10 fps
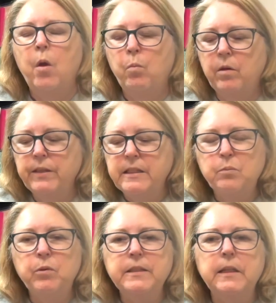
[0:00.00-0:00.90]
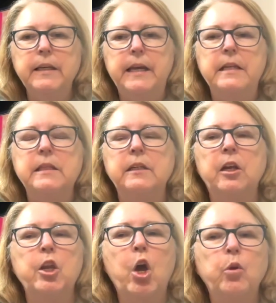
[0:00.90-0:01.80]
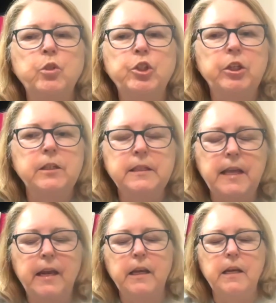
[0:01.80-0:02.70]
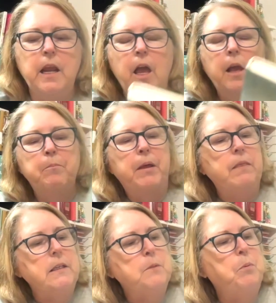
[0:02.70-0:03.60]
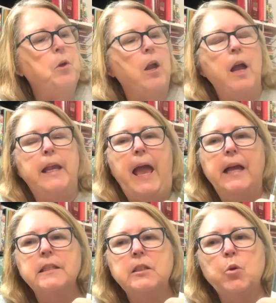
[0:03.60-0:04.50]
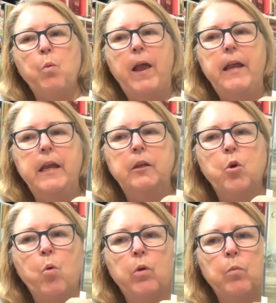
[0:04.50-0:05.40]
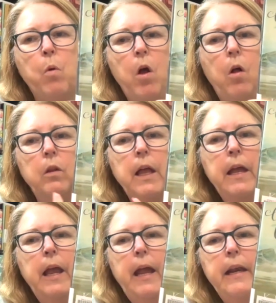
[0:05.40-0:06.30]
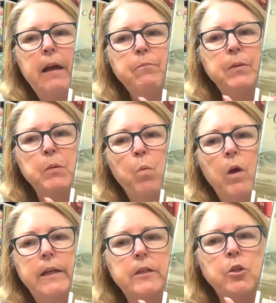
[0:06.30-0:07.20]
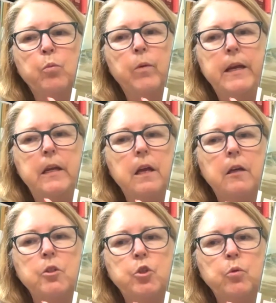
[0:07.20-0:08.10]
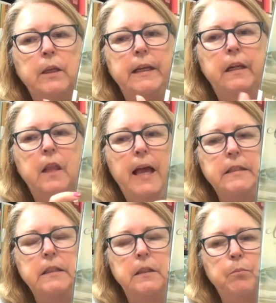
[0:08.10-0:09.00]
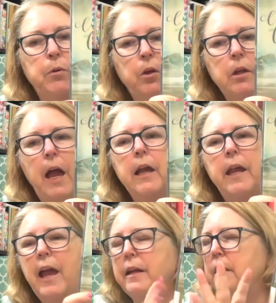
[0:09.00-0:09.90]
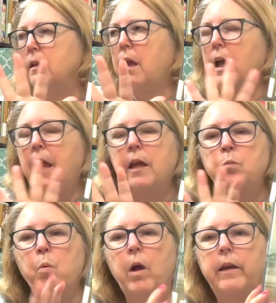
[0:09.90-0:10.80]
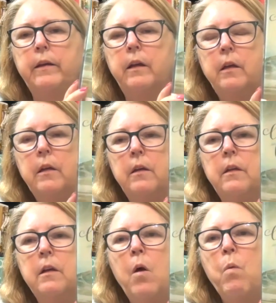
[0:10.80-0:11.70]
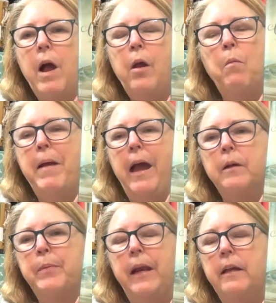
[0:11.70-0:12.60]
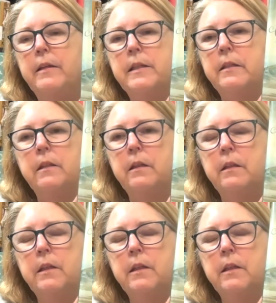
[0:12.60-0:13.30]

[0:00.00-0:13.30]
Well, this really isn't an ocean setting, but this book, A Castaway in Cornwall, and I've been wanting to read a Julie Klassen book. I had one a while back, but I didn't